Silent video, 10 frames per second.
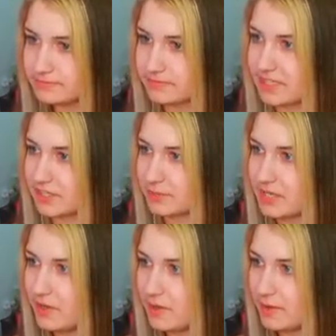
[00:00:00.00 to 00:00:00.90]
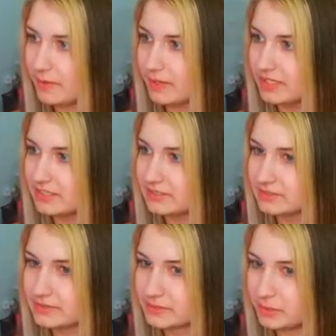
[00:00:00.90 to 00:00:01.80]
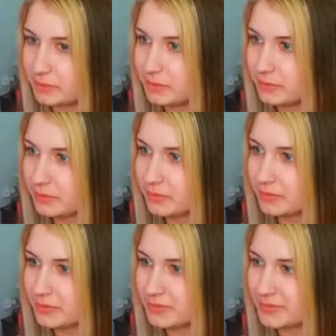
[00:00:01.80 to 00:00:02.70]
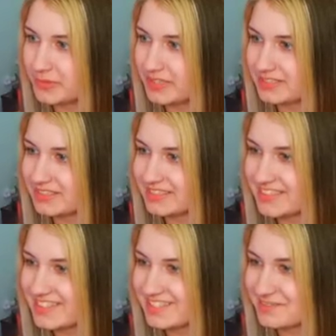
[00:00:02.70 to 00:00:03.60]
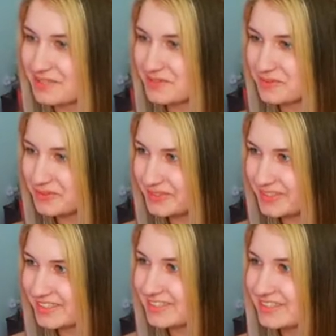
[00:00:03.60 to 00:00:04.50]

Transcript: Here we go. Ooh, this is gonna be cool.